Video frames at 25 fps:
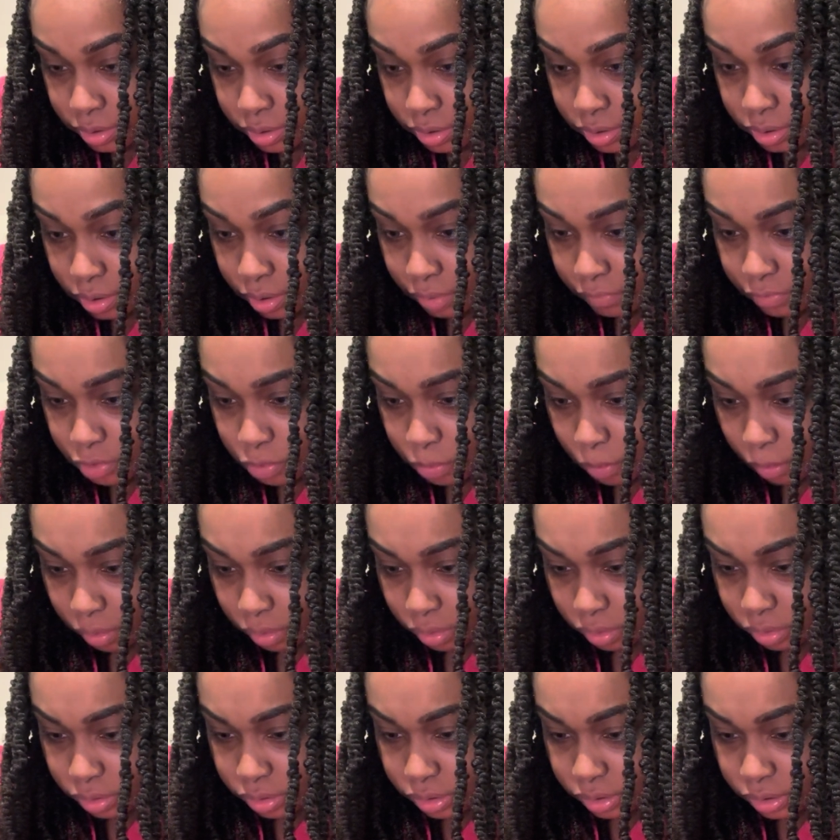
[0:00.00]
If you
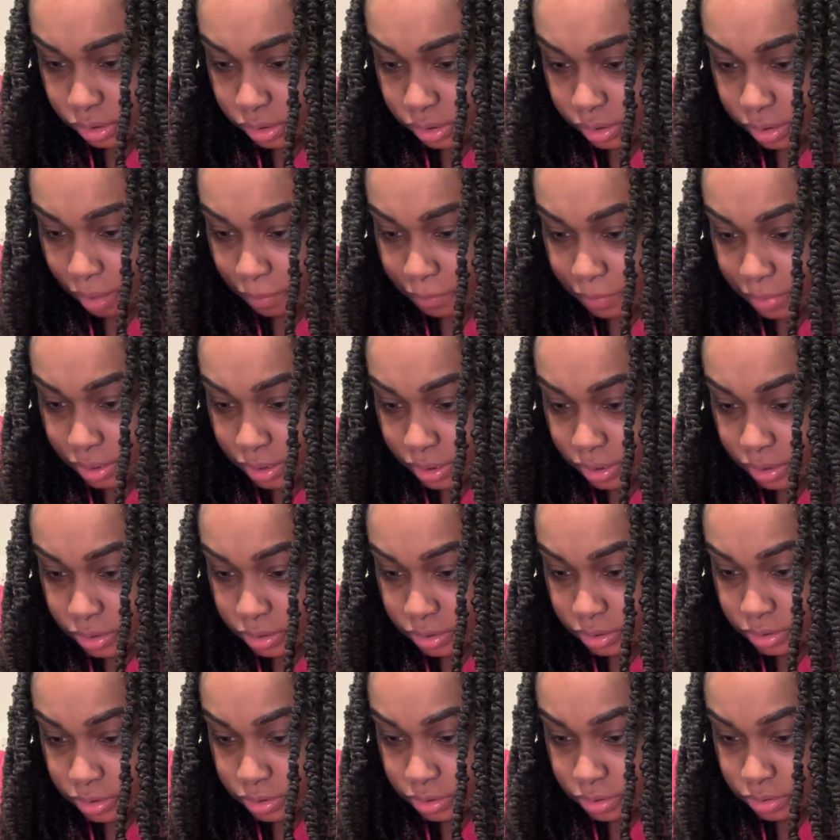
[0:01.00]
want color, I mean, it's
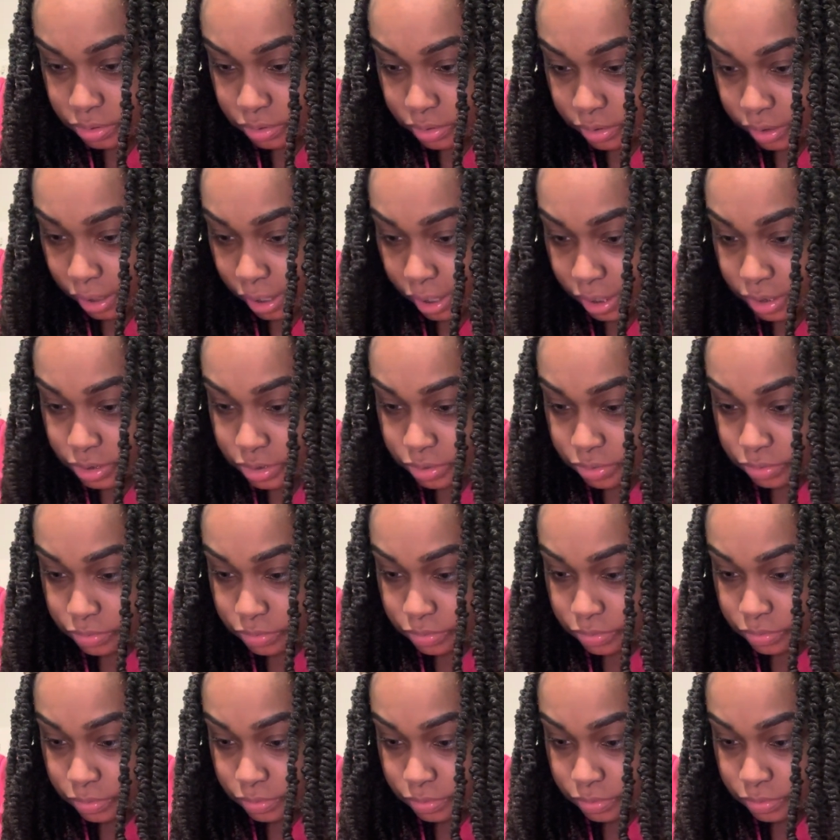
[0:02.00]
up to you. You ain't got to.